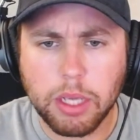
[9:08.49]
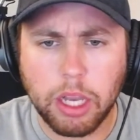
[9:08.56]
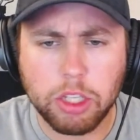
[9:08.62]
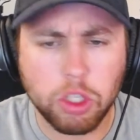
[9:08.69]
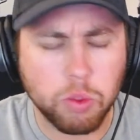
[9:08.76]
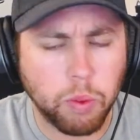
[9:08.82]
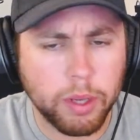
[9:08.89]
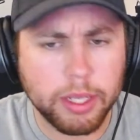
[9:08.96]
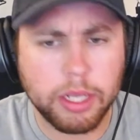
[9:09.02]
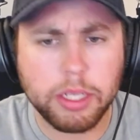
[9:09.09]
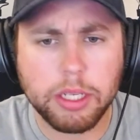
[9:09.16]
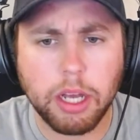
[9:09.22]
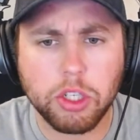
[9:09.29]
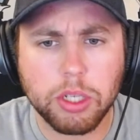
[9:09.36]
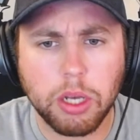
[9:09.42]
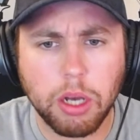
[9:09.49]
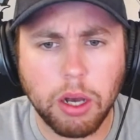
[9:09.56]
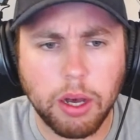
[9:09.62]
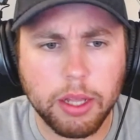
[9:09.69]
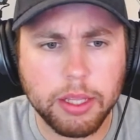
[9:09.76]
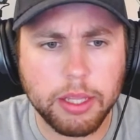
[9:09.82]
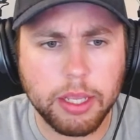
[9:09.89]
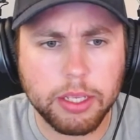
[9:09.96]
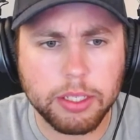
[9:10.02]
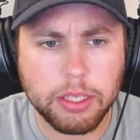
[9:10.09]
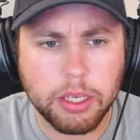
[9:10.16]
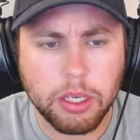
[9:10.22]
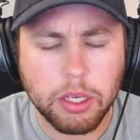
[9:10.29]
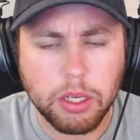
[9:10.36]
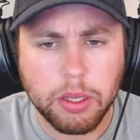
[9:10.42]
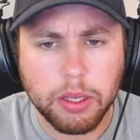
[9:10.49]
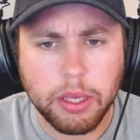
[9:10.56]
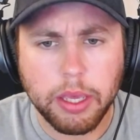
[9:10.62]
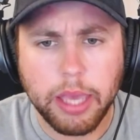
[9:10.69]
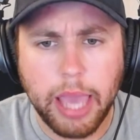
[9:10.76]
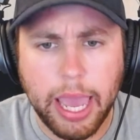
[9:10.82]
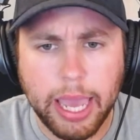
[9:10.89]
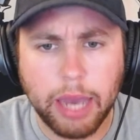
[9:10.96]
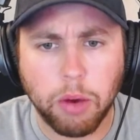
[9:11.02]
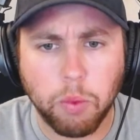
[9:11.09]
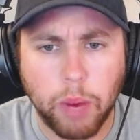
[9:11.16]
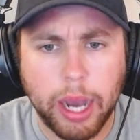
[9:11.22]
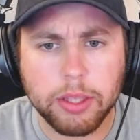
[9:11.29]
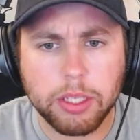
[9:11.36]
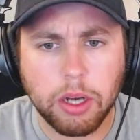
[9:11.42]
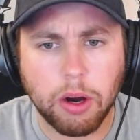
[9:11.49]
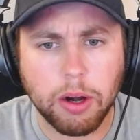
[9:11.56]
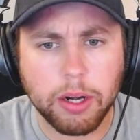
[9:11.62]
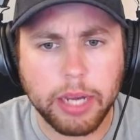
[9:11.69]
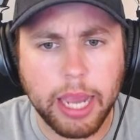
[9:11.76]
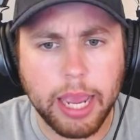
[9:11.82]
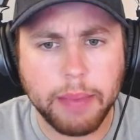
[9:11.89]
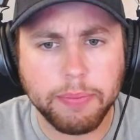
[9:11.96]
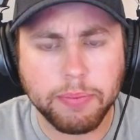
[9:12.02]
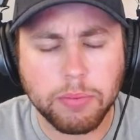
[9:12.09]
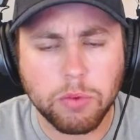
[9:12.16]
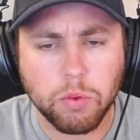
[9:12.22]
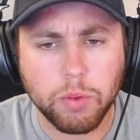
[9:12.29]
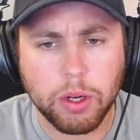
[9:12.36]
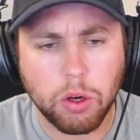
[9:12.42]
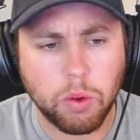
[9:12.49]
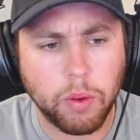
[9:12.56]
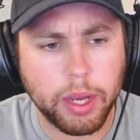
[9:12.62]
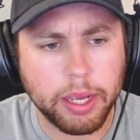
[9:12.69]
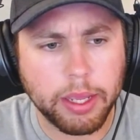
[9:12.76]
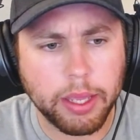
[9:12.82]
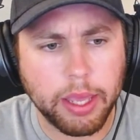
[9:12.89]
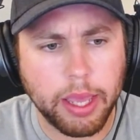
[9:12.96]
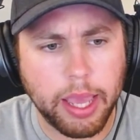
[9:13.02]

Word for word: I just wanted to touch on this AL wild card game real quick.